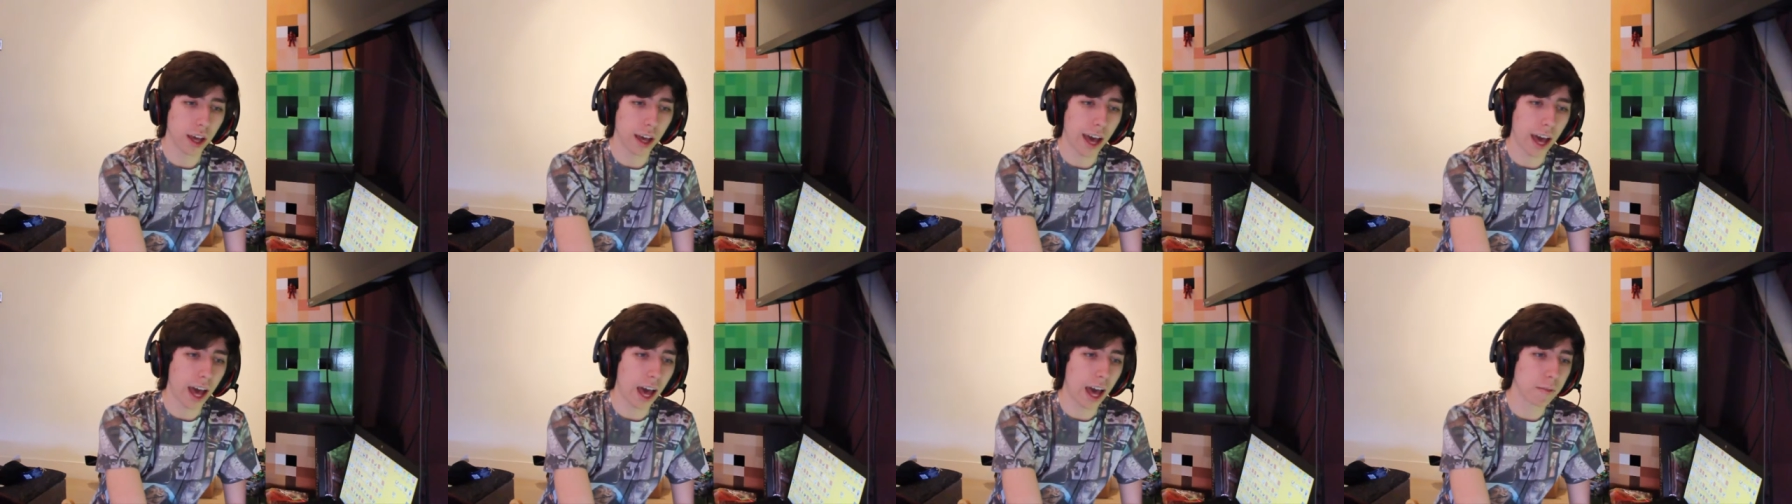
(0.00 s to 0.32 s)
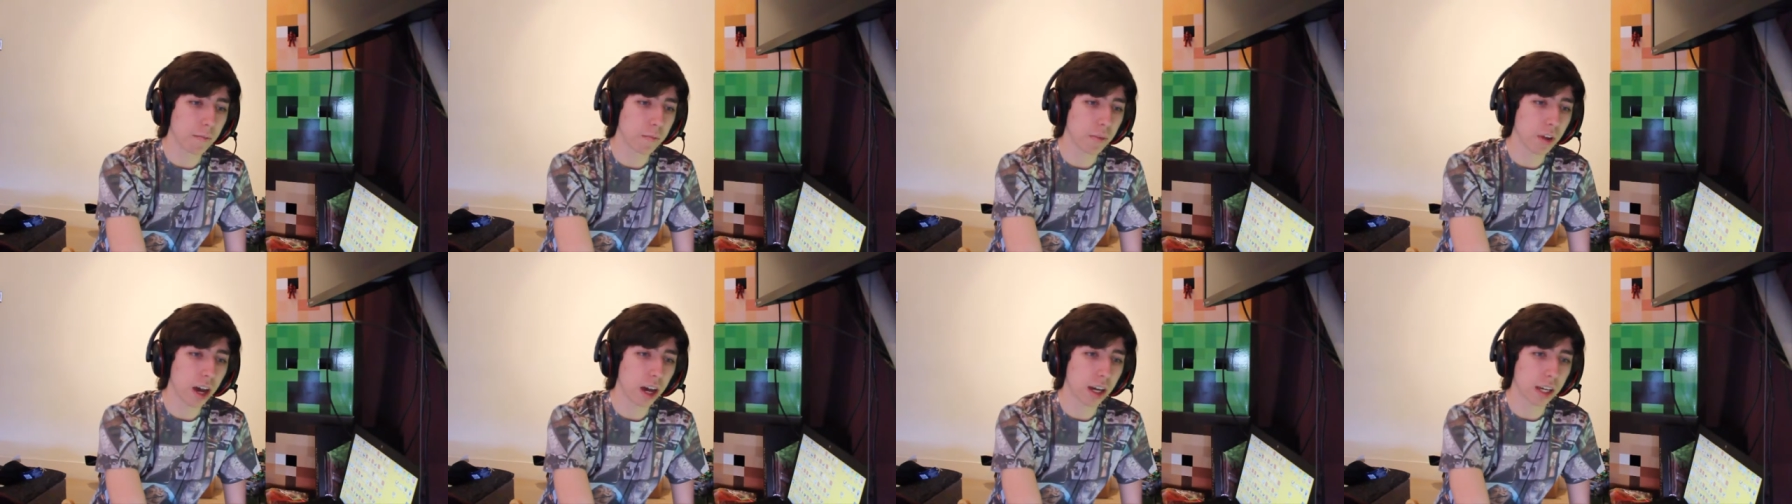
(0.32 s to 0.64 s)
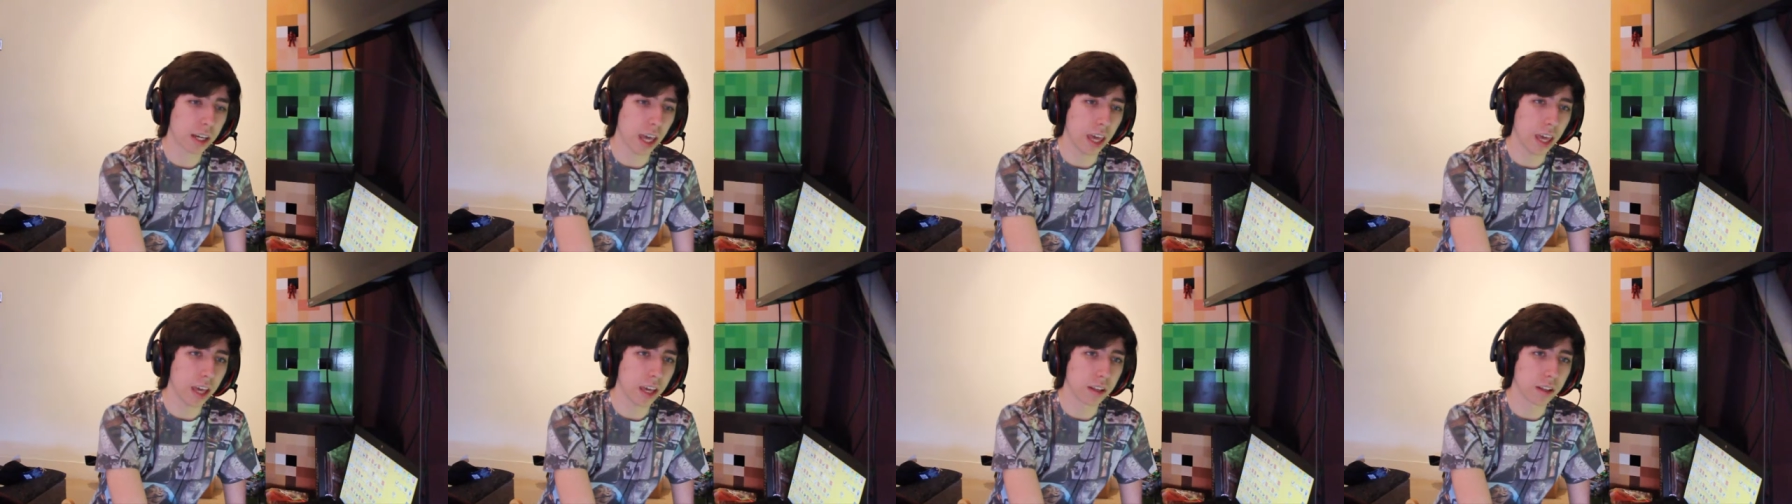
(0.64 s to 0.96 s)
I'm not
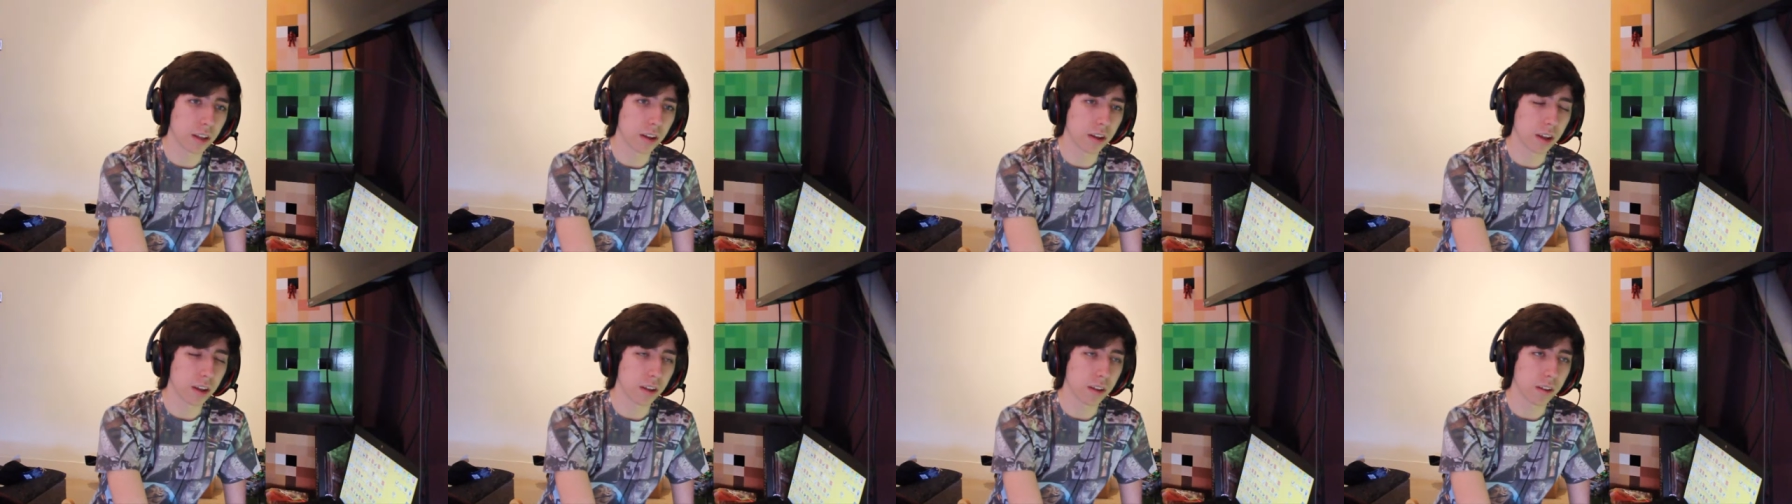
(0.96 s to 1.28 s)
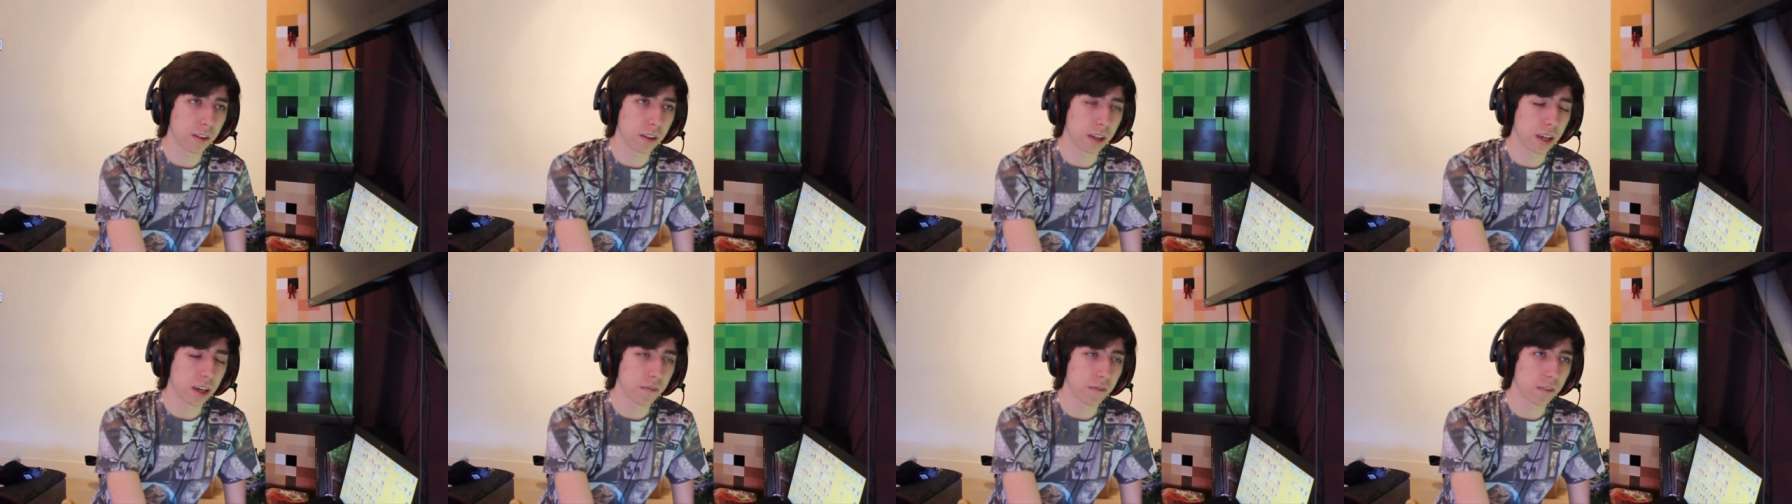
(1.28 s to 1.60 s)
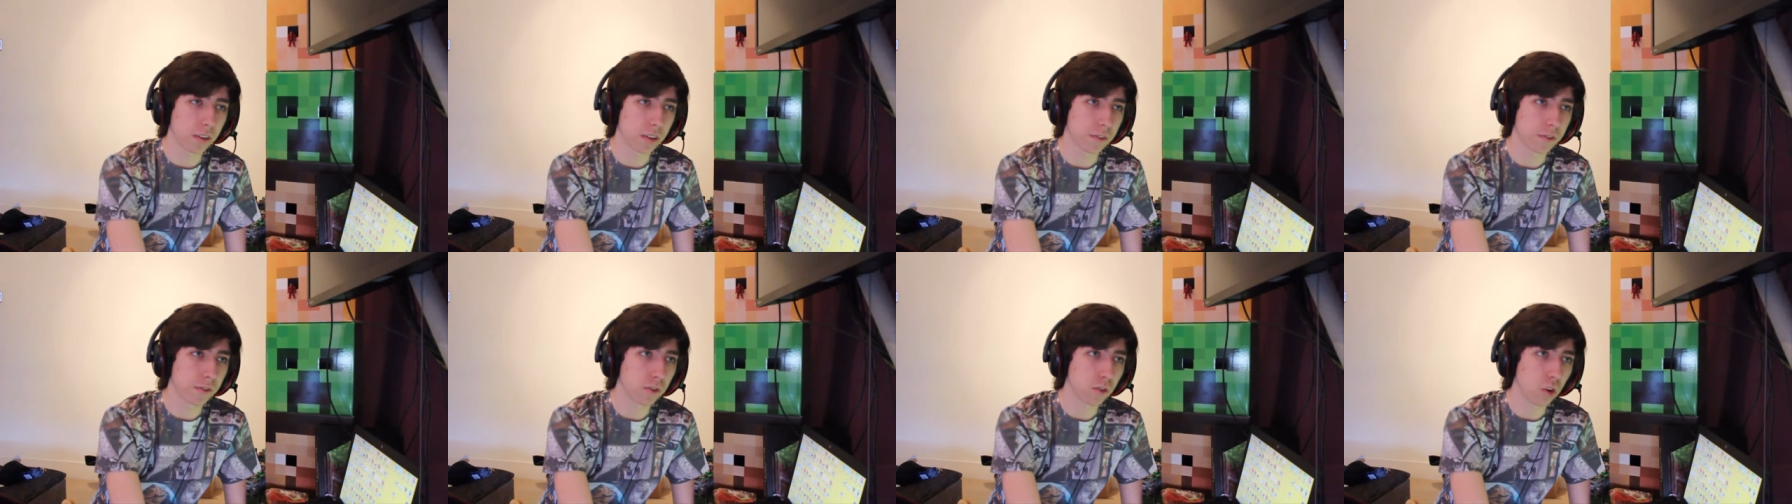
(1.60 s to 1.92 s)
getting the you know,
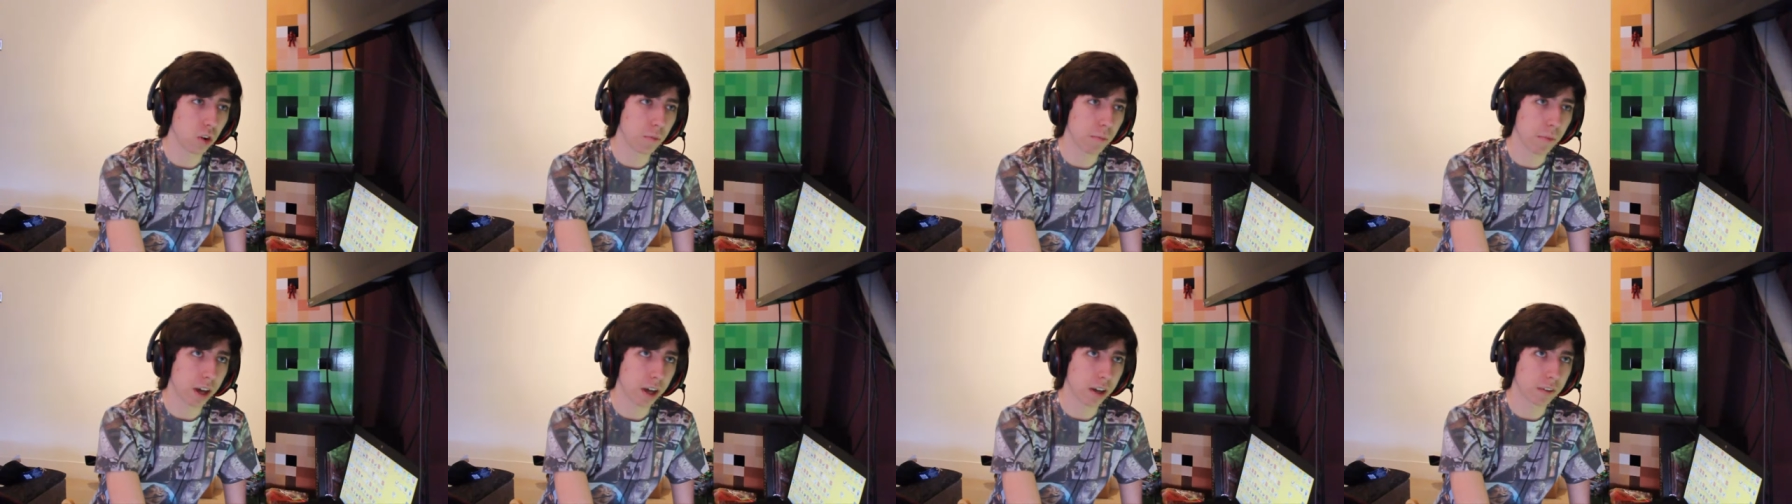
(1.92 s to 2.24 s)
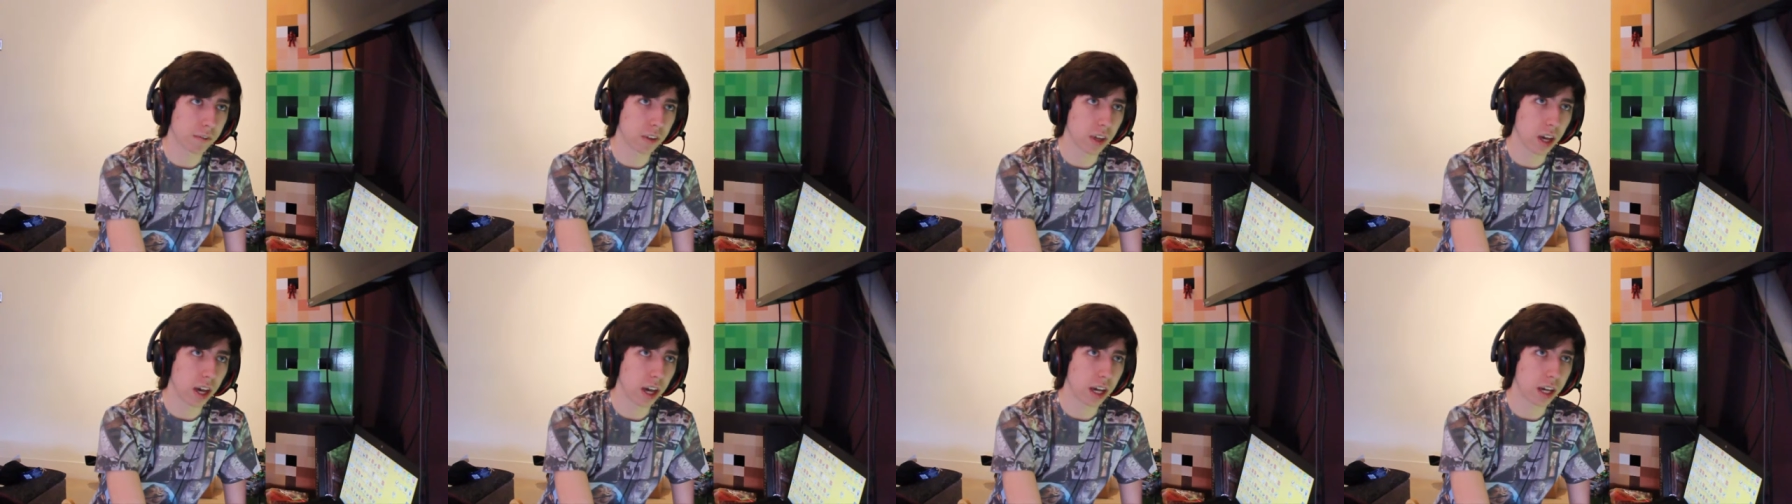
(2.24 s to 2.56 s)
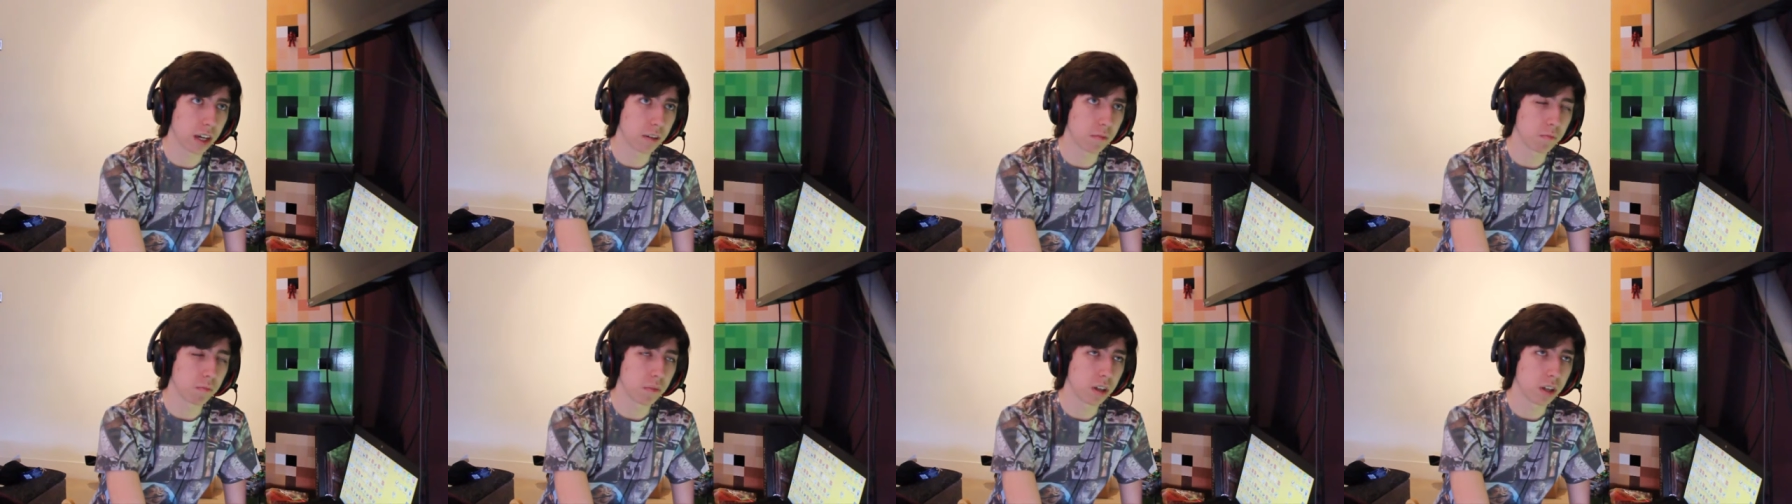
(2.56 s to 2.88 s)
the full amount of
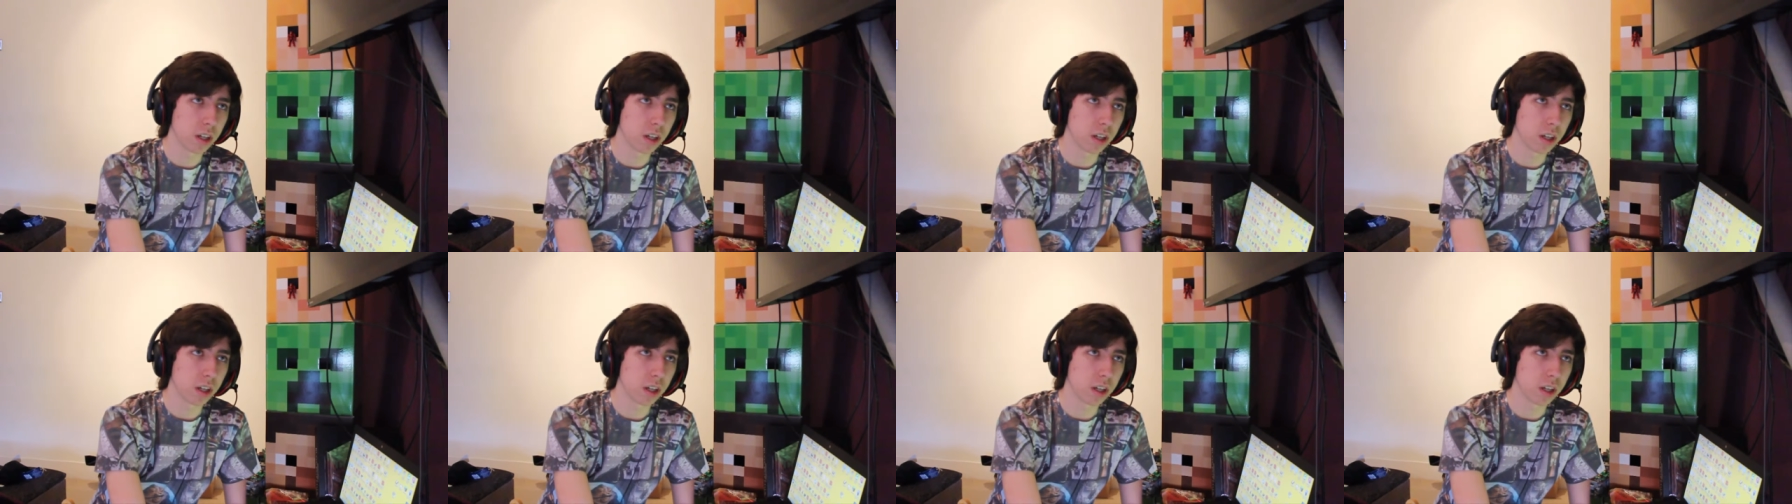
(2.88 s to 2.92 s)
time